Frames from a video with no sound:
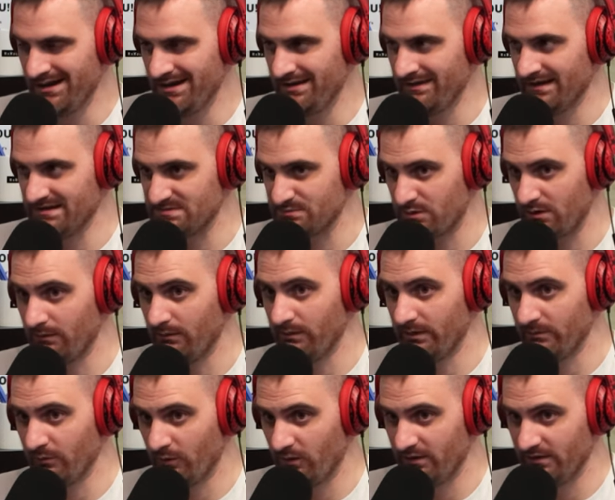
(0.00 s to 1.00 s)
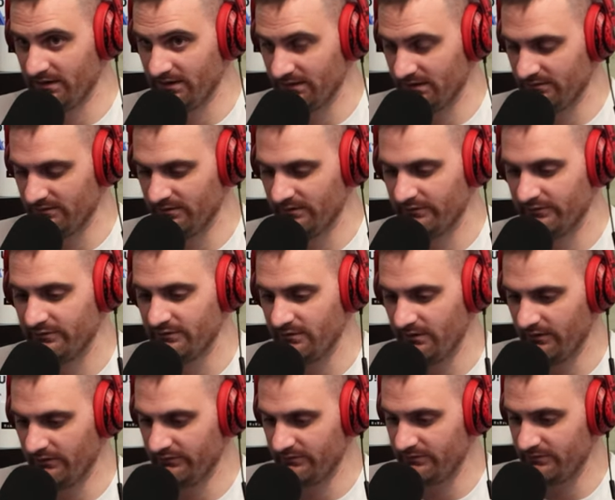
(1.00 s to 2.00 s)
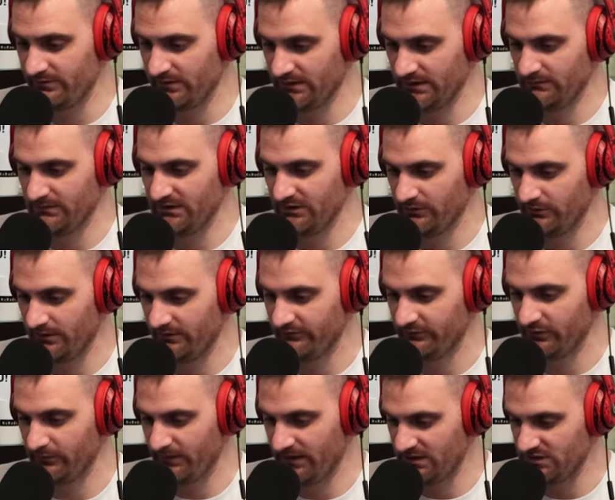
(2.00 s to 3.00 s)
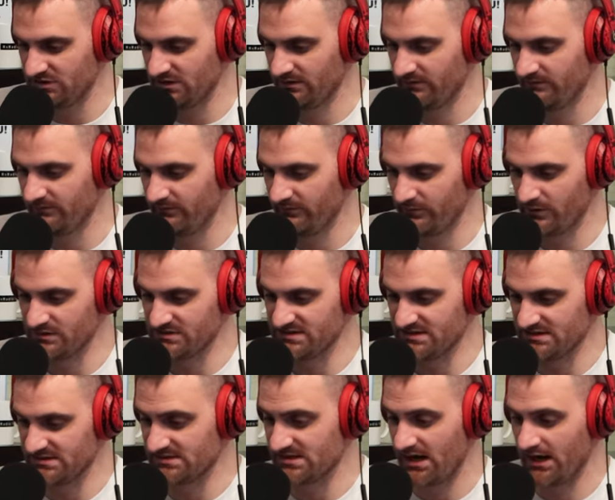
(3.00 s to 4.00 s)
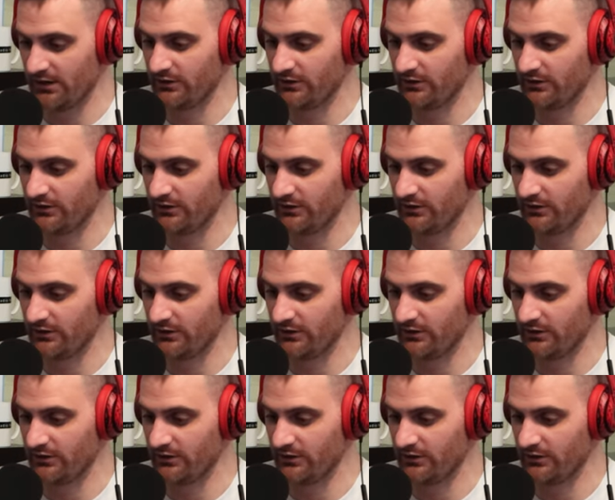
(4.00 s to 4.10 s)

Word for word: that's probably more indicative of, of anemia due to inflammation versus iron